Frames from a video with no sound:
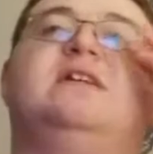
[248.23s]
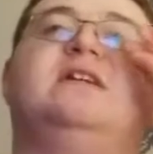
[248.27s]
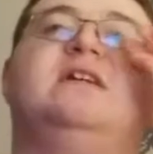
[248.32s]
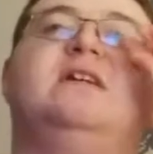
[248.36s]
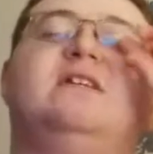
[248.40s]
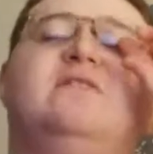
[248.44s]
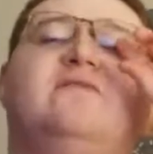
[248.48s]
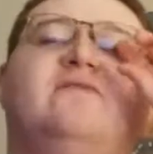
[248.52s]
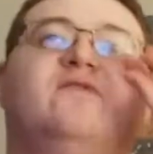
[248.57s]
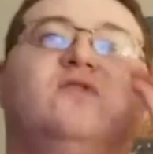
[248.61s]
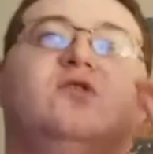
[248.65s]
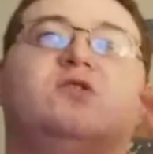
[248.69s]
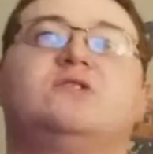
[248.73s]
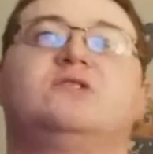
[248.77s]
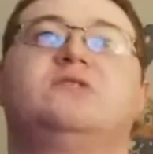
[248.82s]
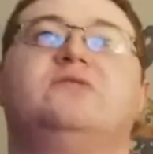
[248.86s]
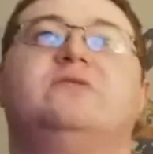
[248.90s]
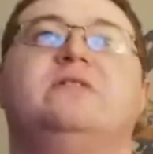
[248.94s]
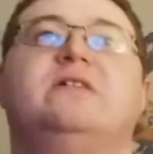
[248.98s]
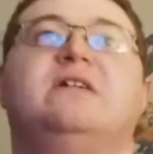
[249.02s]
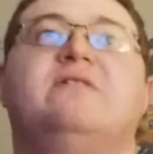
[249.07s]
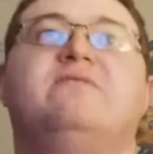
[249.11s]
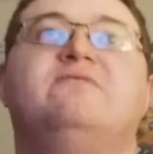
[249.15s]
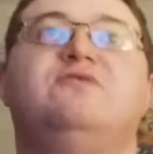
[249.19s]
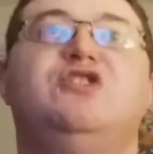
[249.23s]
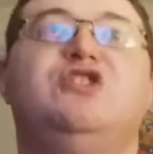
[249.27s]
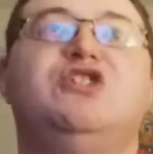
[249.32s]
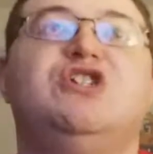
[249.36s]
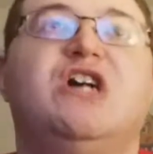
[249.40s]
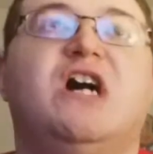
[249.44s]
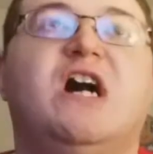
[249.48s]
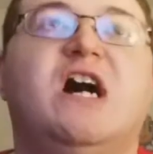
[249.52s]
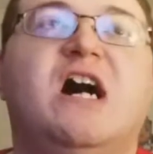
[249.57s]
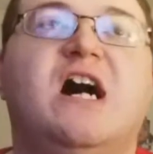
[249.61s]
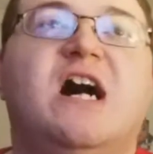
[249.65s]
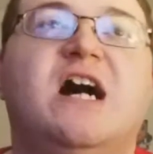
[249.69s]
anniversary of
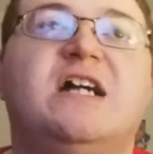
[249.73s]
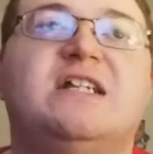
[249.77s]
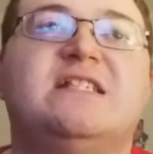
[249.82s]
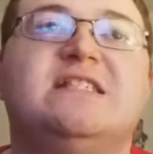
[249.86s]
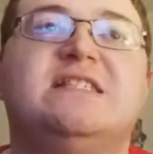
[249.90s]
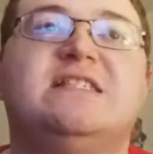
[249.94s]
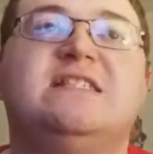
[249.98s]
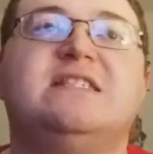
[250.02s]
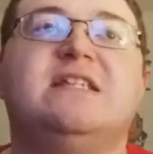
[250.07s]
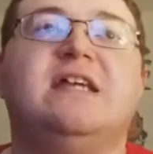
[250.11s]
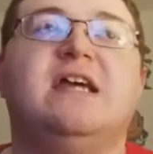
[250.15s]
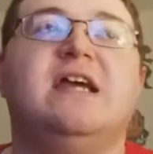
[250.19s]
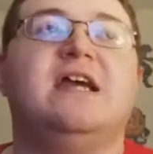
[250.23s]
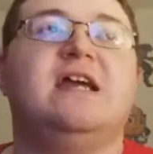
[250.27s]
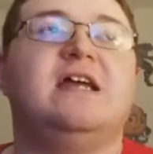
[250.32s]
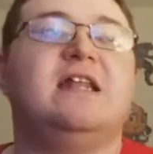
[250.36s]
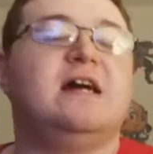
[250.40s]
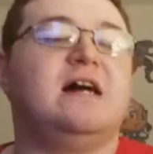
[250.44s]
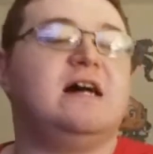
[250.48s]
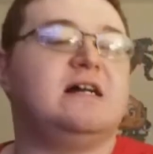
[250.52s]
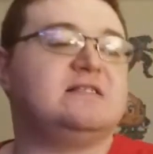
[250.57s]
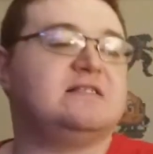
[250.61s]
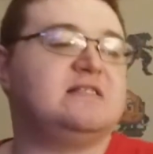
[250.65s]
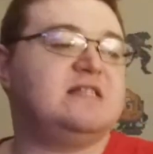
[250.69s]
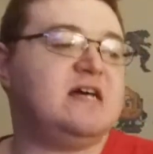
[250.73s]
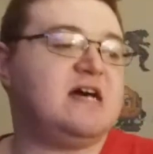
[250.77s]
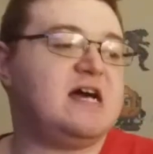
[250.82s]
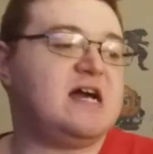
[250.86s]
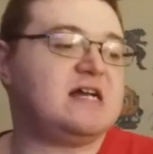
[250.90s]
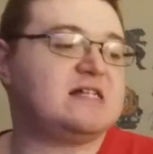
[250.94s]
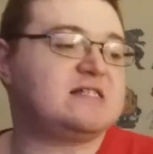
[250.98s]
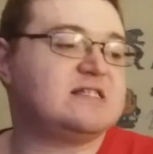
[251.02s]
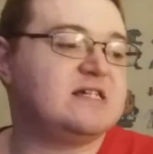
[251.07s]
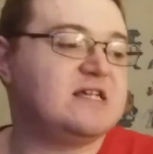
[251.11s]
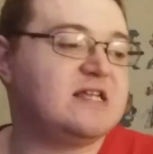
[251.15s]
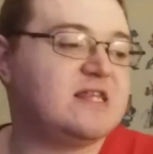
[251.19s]
John Cena,
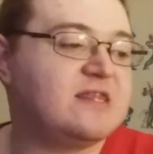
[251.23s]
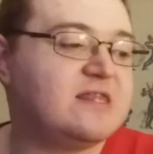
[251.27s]
Dr.